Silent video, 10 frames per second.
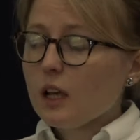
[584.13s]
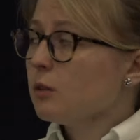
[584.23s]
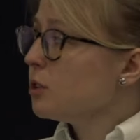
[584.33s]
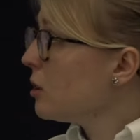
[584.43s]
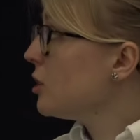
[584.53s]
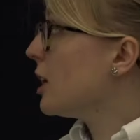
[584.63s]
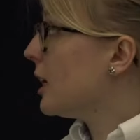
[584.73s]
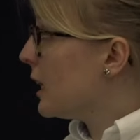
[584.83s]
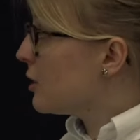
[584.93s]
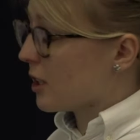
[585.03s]
It was actually,
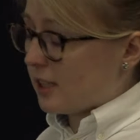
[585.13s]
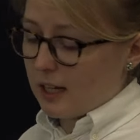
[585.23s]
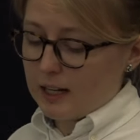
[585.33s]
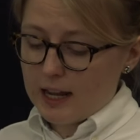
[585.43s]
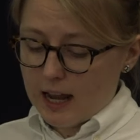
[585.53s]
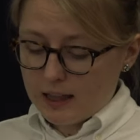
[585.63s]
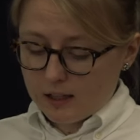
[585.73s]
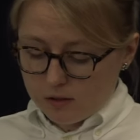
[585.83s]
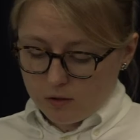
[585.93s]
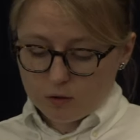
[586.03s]
interestingly, and
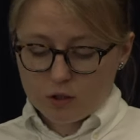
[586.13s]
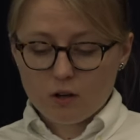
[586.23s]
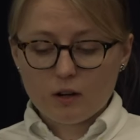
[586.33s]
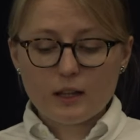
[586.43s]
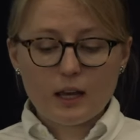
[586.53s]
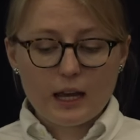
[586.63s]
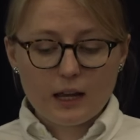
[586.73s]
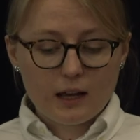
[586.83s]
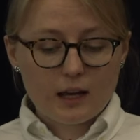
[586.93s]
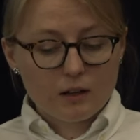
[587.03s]
it's also kind of
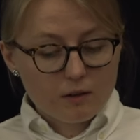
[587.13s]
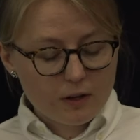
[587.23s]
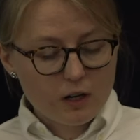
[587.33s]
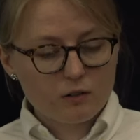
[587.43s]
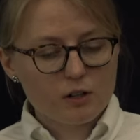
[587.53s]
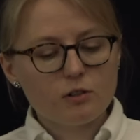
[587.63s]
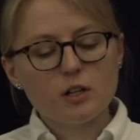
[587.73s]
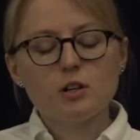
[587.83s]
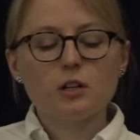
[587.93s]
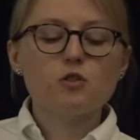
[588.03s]
a very
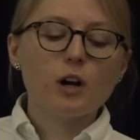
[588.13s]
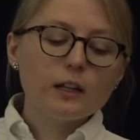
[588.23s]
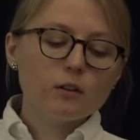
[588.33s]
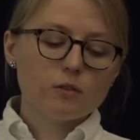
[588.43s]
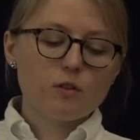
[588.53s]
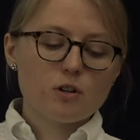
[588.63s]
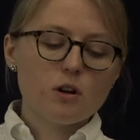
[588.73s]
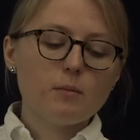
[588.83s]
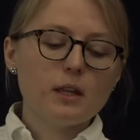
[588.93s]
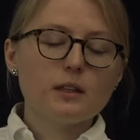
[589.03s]
characteristic trait of the Russian
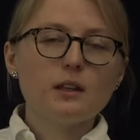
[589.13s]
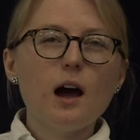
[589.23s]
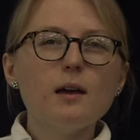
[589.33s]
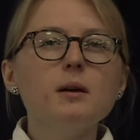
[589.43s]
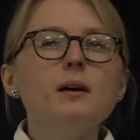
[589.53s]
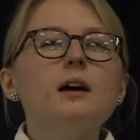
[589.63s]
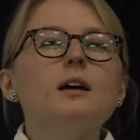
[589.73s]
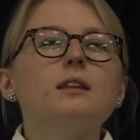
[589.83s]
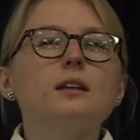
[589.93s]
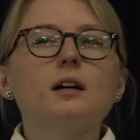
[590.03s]
army at the time,
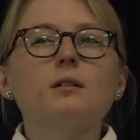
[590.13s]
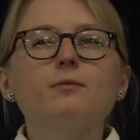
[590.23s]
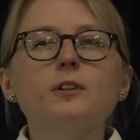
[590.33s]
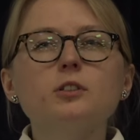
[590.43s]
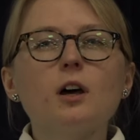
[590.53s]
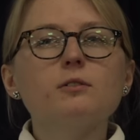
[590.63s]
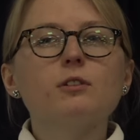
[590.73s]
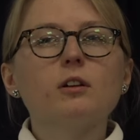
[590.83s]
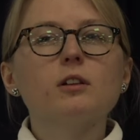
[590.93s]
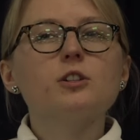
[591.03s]
the field service
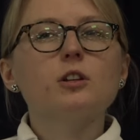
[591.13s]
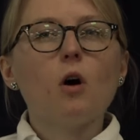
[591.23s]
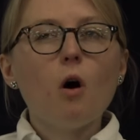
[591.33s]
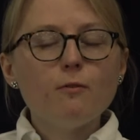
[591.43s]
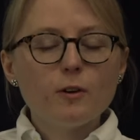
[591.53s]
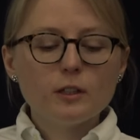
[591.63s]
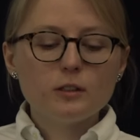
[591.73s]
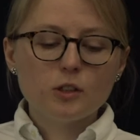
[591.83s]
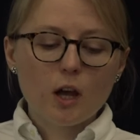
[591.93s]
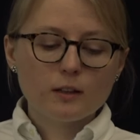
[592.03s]
regulation offered
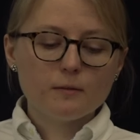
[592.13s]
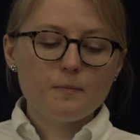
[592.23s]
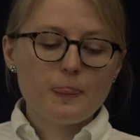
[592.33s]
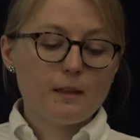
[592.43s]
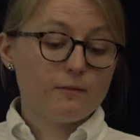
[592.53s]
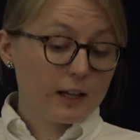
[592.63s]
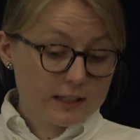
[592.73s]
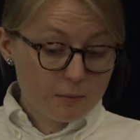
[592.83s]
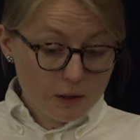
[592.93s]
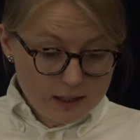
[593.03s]
certain
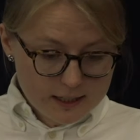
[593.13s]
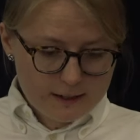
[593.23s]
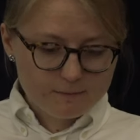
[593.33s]
flexibility.